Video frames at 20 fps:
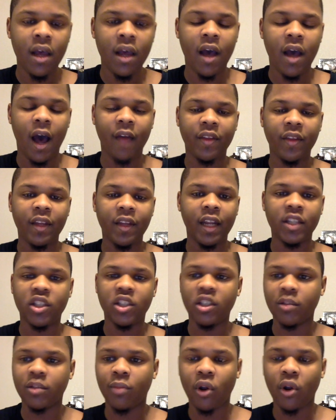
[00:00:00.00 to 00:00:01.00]
I think they
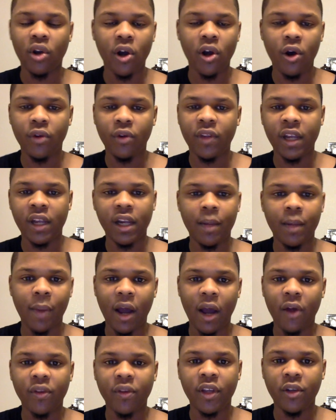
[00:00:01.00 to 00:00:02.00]
should just blow the whole thing up.
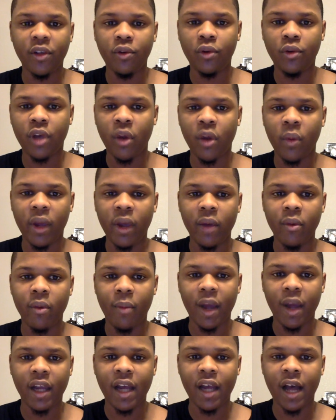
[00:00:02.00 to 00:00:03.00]
I don't think you can win with
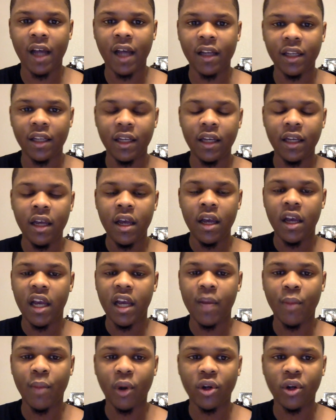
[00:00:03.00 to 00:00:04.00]
Mike Conley
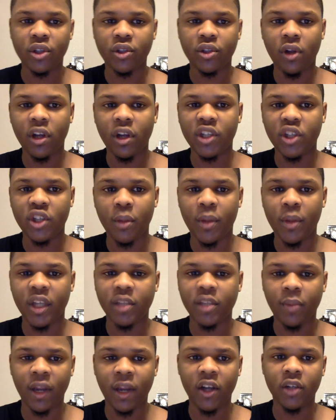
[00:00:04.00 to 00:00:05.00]
and Marc Gasol as your
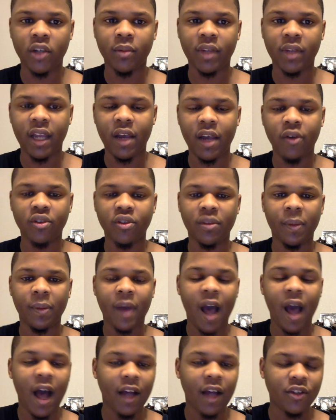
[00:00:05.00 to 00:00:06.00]
best player, but they own some
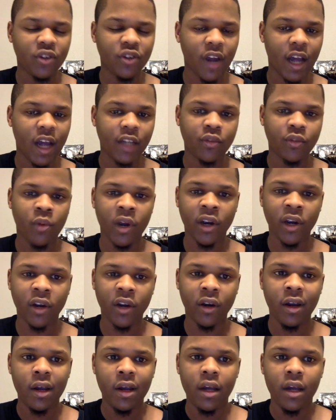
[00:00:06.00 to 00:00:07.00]
contracts
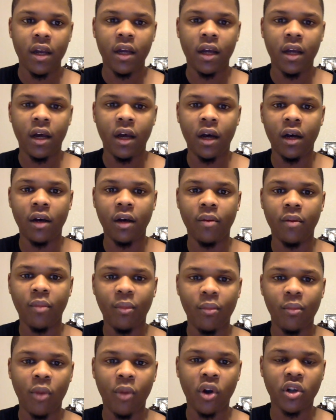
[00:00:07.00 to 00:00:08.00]
where
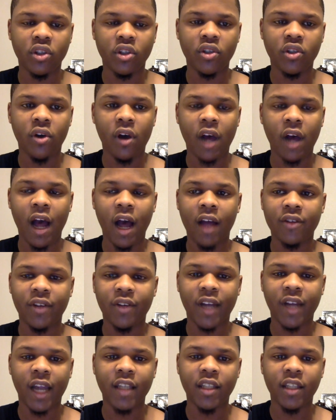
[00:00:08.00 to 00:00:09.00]
Marc Gasol
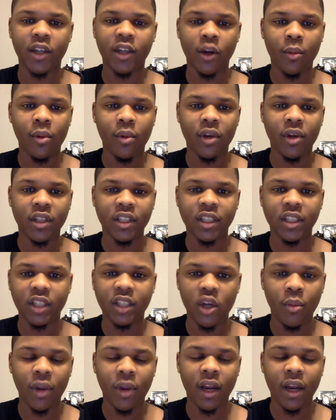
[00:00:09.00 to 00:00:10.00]
contract ain't terrible because he's
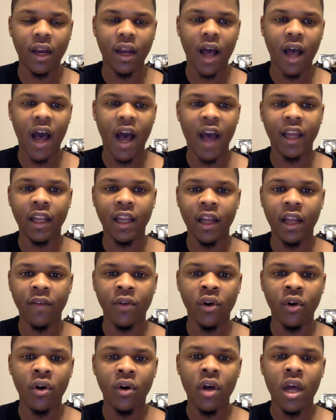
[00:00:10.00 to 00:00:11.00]
still playing at a high
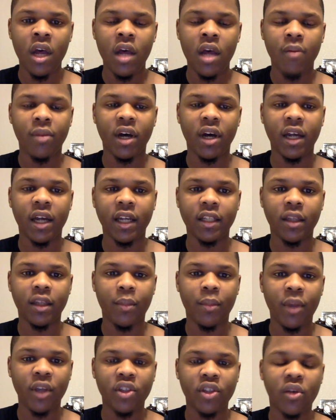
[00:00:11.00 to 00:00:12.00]
level. But it
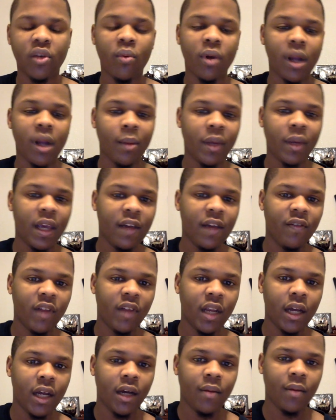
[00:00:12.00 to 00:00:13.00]
depends on what I'm
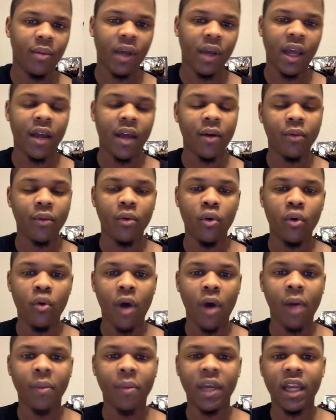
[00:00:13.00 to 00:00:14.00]
giving up and who
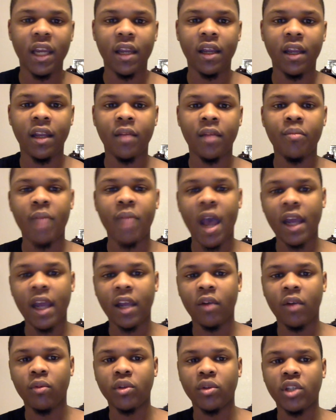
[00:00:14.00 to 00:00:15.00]
I'm getting back
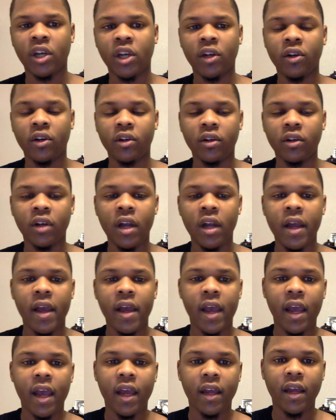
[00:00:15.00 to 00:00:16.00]
in return
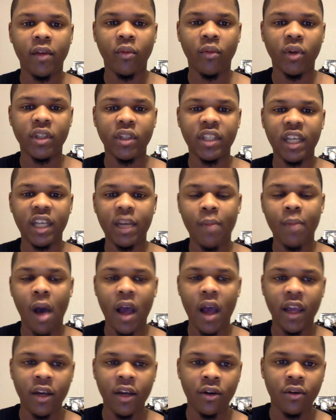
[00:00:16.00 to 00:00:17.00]
and what team
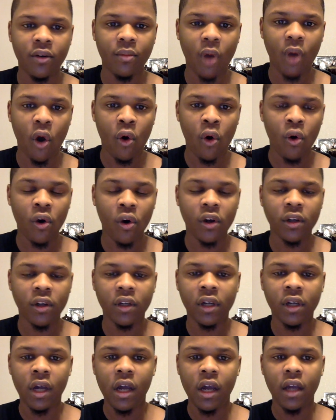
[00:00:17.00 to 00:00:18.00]
I am
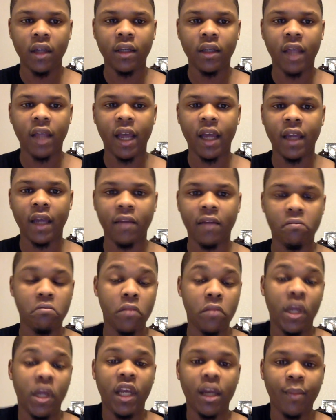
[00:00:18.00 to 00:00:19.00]
on, that
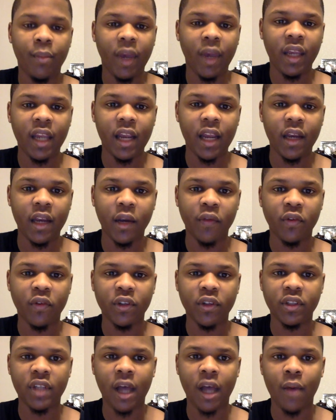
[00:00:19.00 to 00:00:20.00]
he can make that
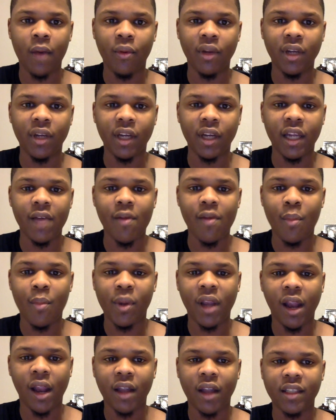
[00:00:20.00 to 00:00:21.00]
difference, that I'm willing to give up a
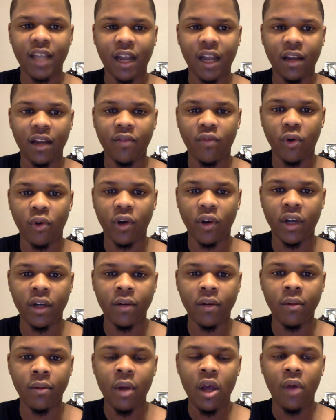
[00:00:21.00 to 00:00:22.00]
lot of talent for
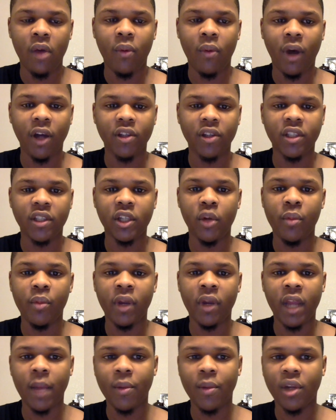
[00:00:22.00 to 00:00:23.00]
him while still
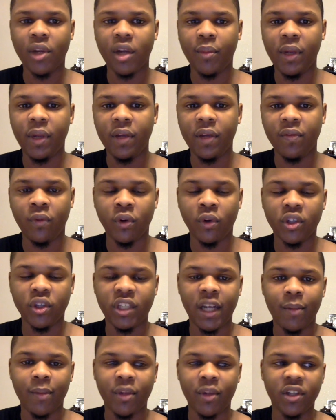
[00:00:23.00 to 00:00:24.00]
being able to compete for a
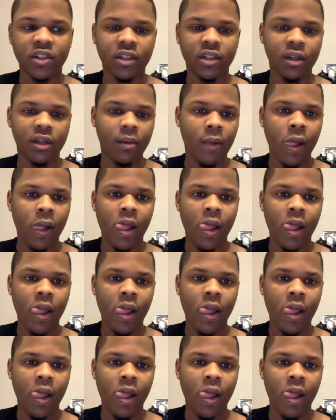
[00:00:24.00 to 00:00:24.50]
championship.